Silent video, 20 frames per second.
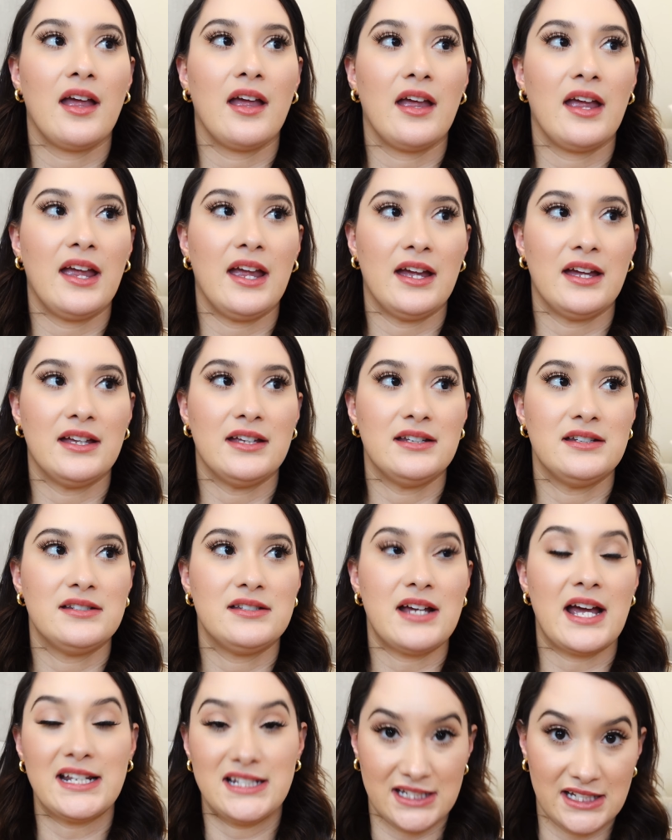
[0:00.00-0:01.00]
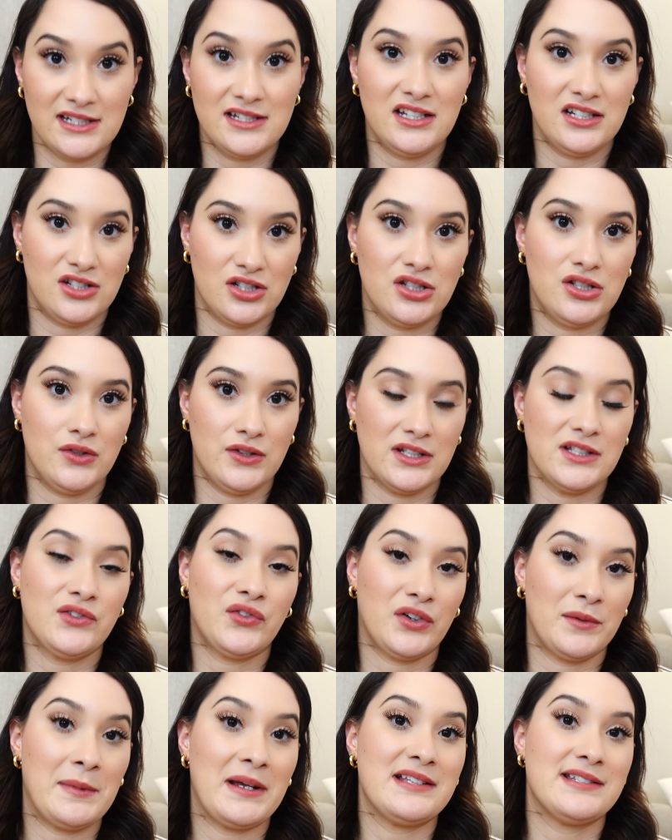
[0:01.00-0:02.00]
And I did need to do this
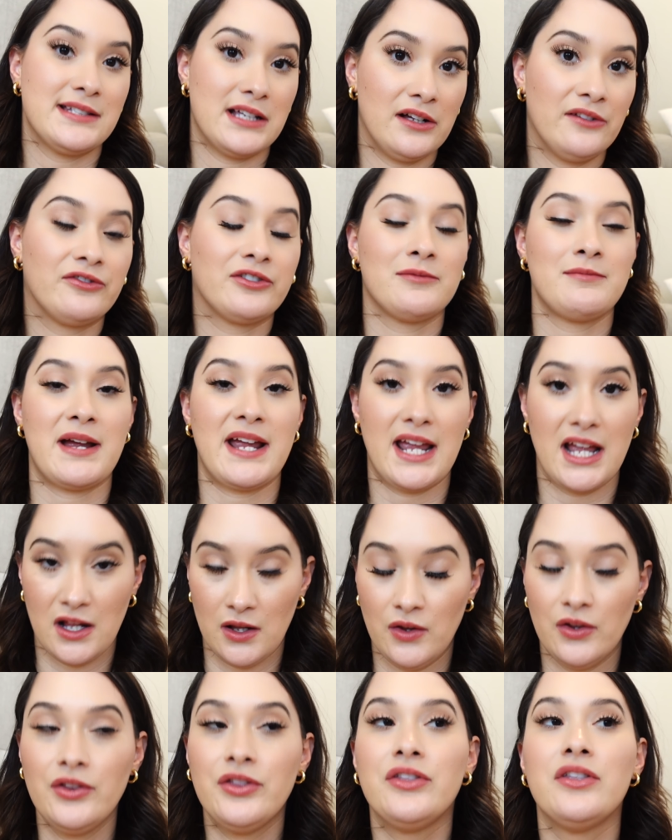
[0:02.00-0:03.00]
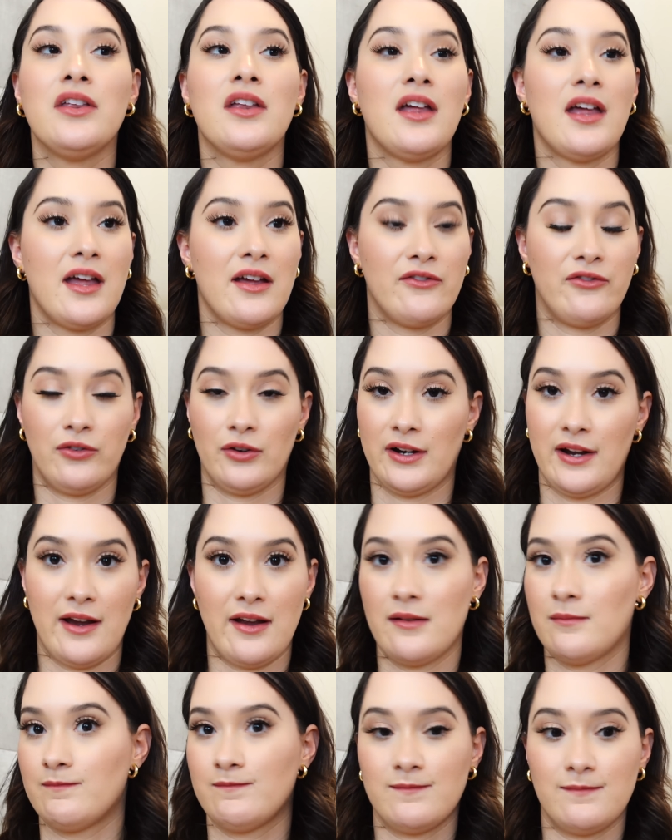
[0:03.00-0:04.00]
for myself, for my health, for
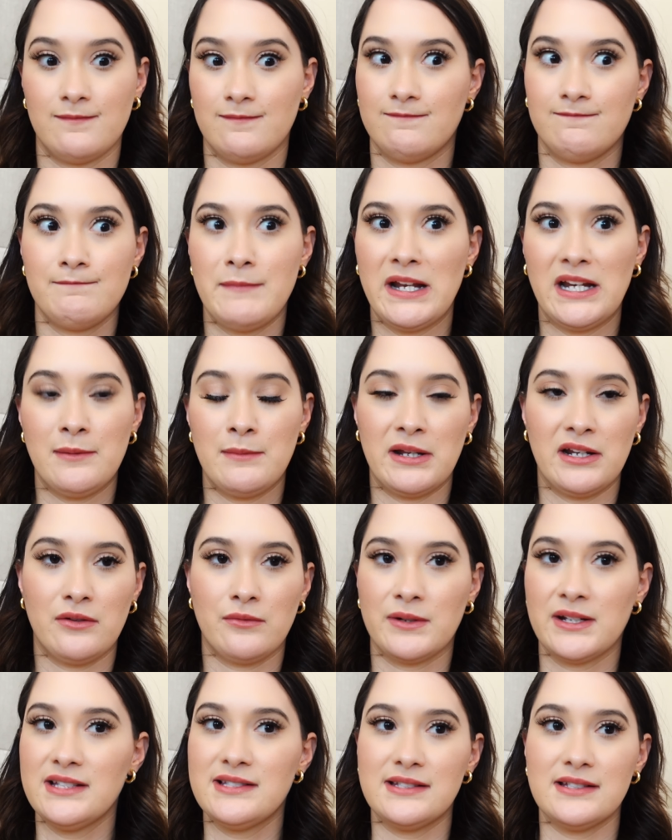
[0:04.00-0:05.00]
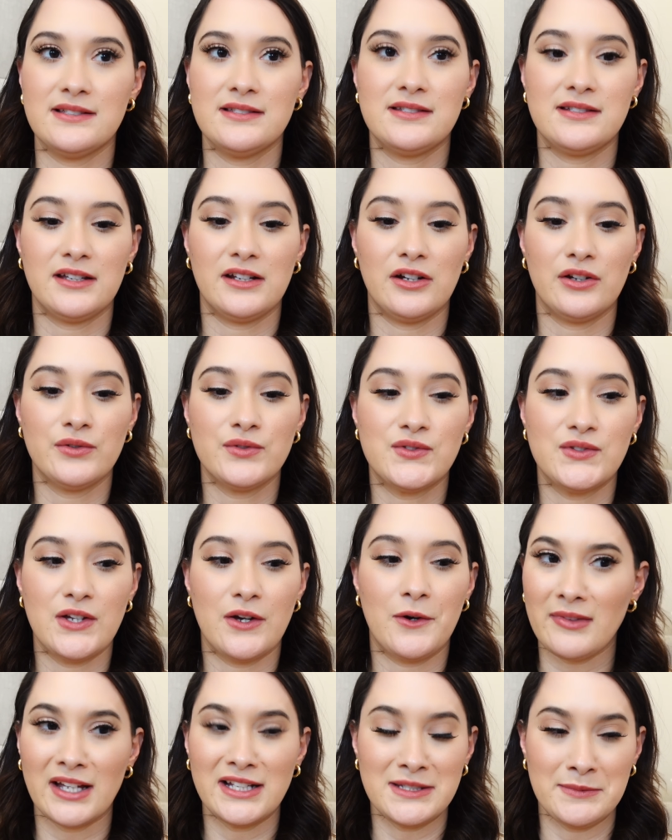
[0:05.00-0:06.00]
many, many reasons, you know?
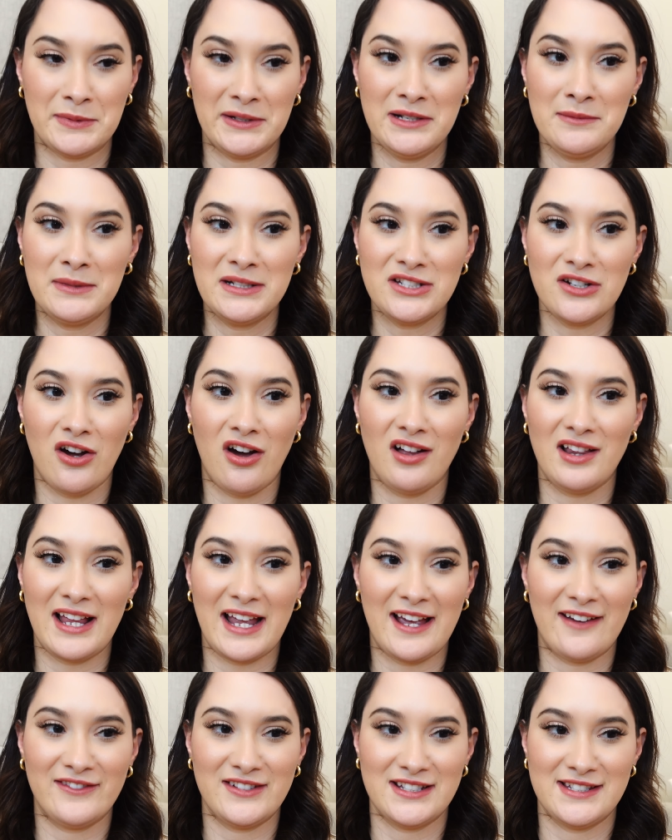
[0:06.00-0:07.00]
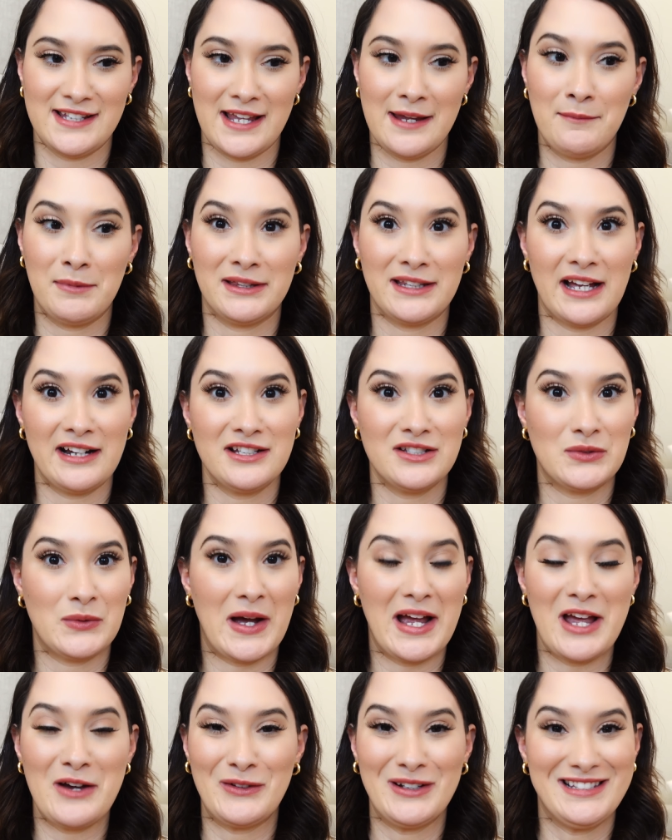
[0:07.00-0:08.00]
So that's pretty much all I have to say, but that is
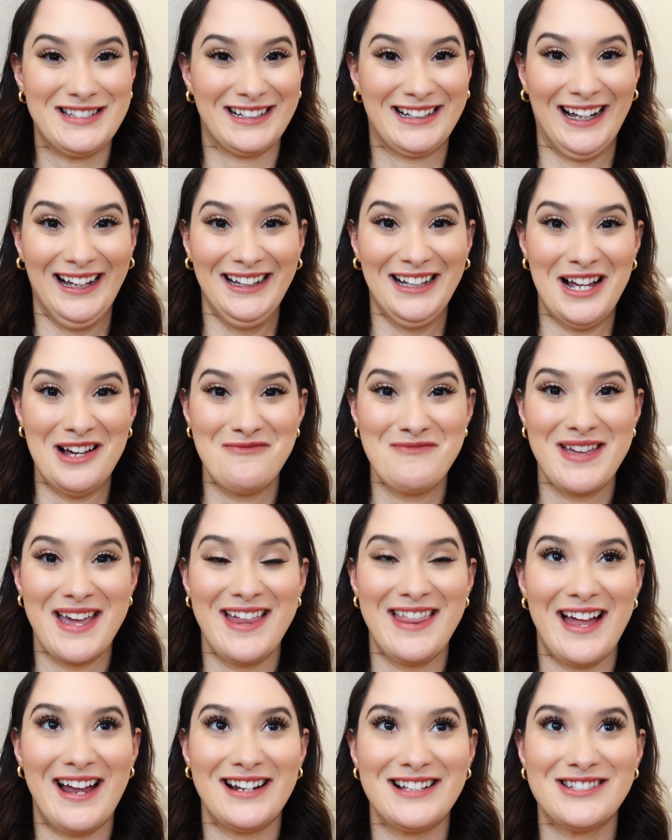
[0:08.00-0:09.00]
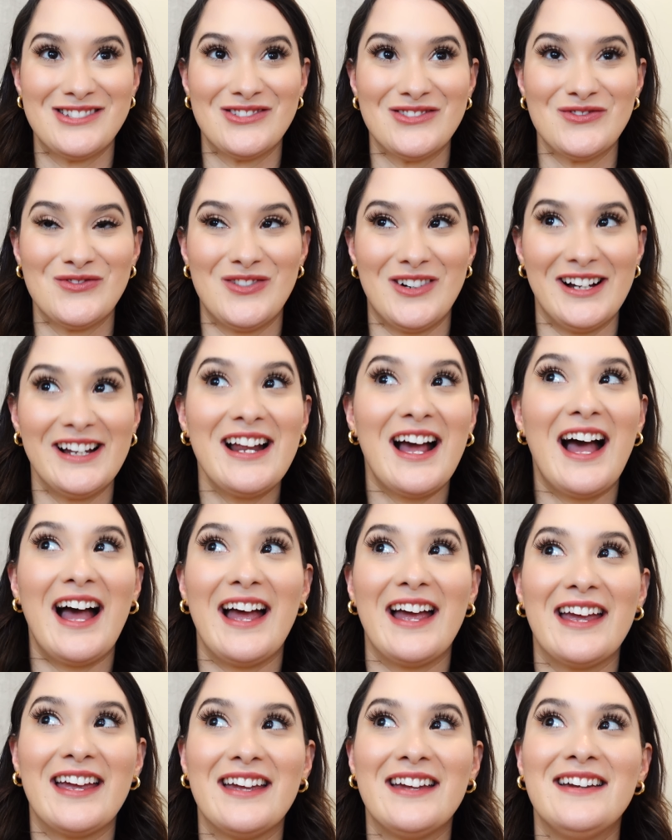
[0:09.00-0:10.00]
why I went to Colombia. That is what
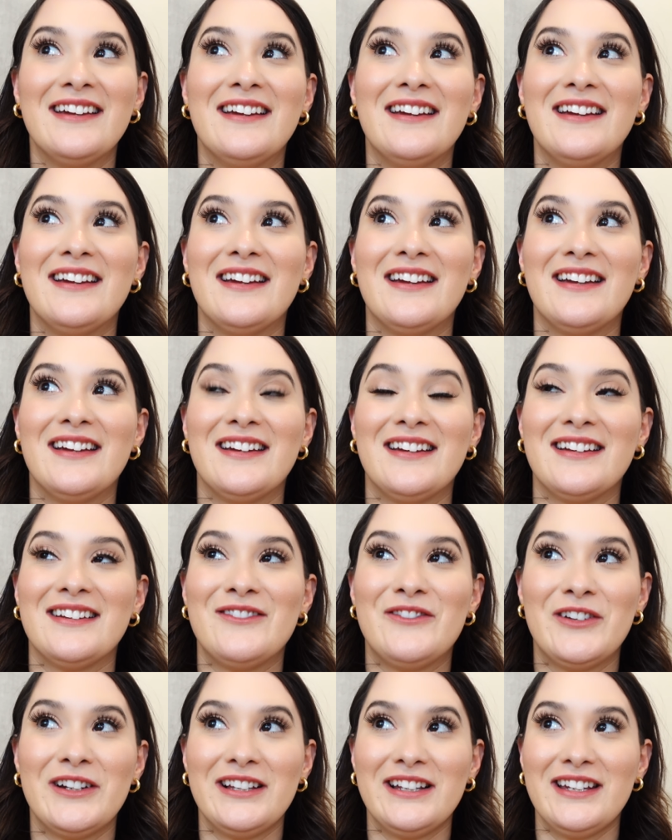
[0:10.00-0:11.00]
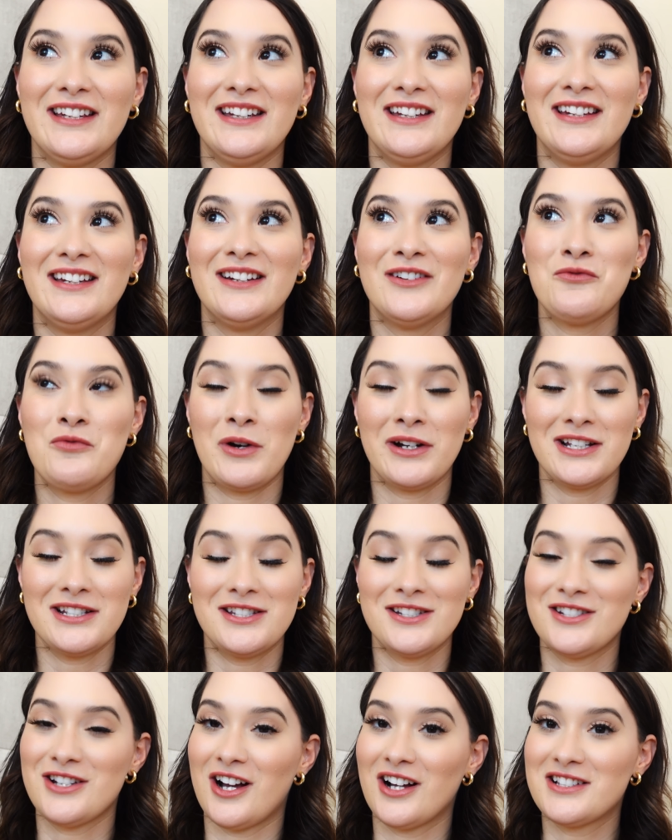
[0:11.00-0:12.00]
I really wanted
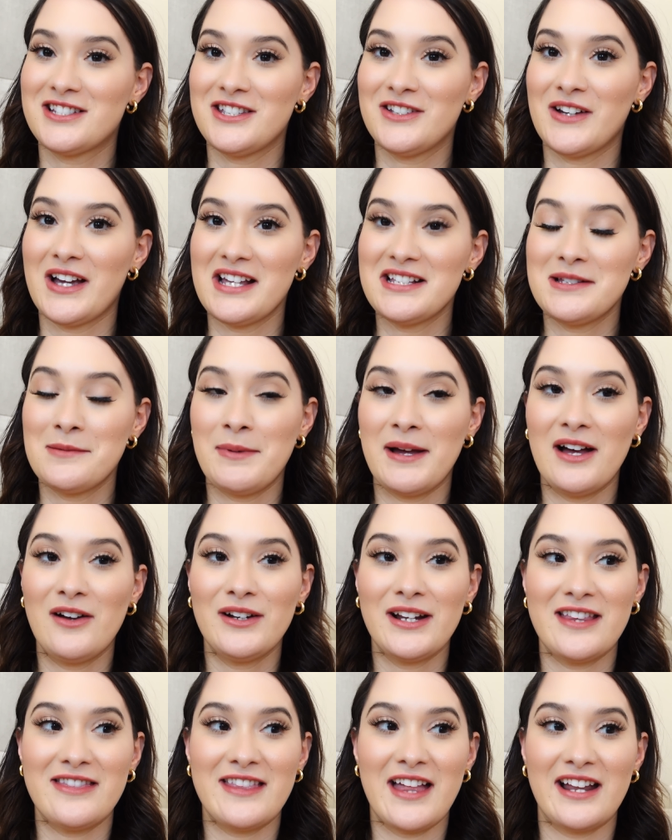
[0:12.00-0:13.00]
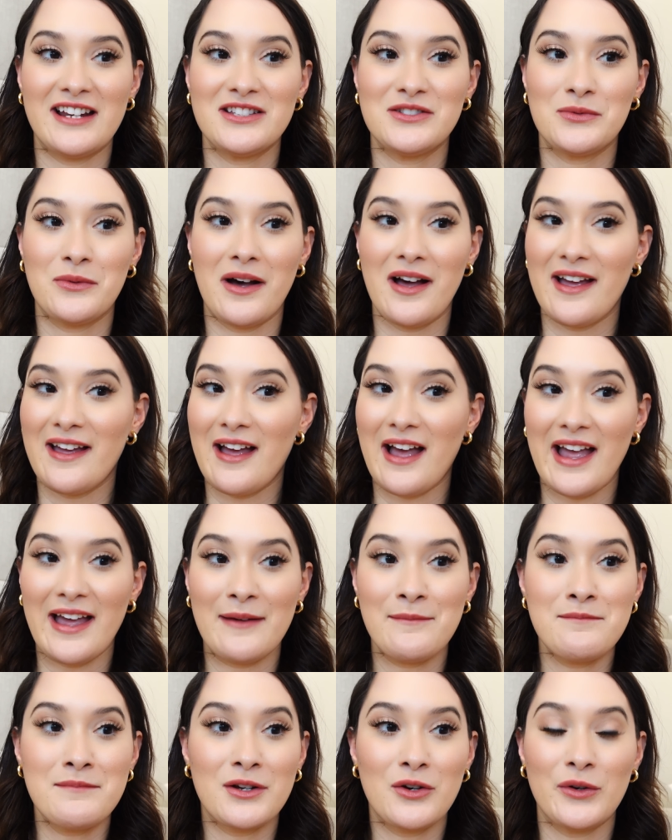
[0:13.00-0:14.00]
to talk to you guys about, and that is why
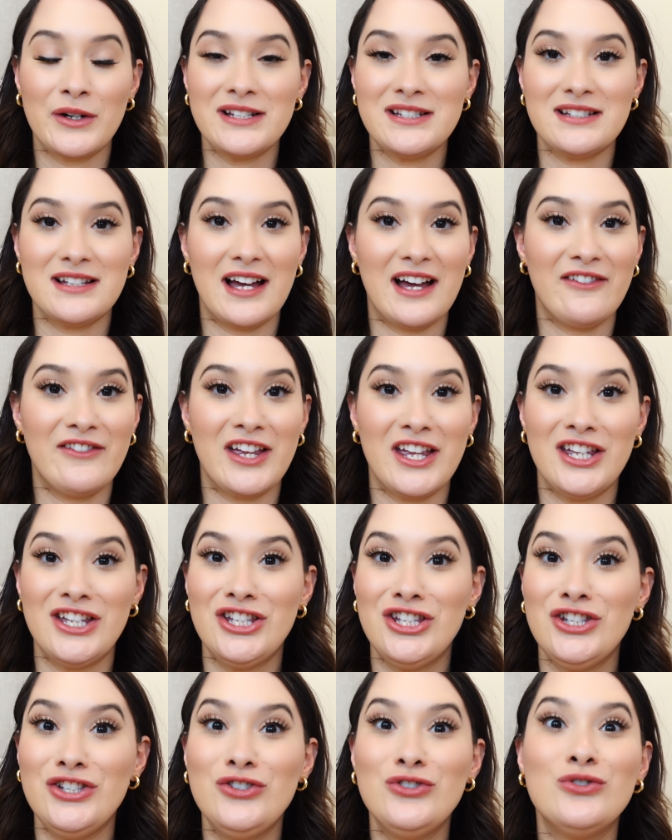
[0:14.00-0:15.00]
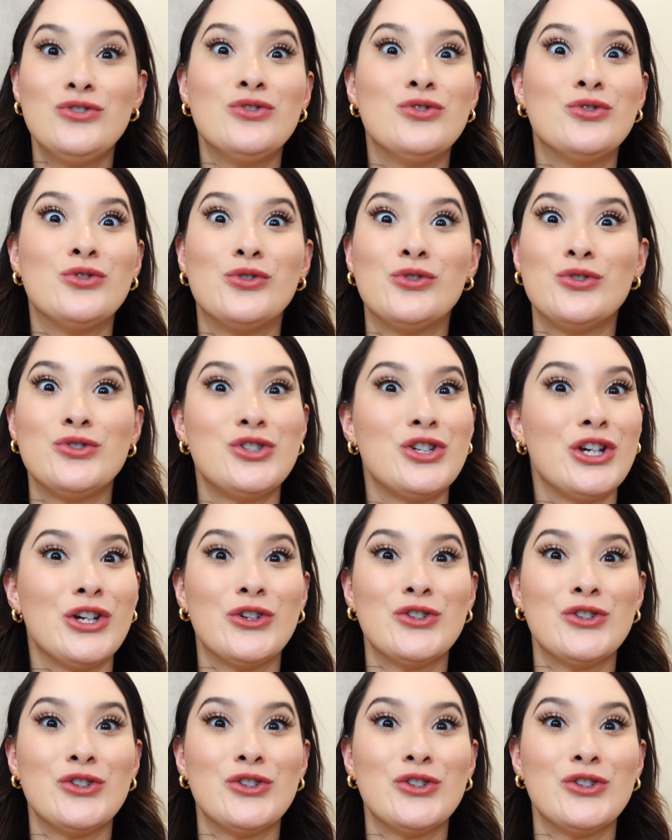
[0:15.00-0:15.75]
I'm going to have a huge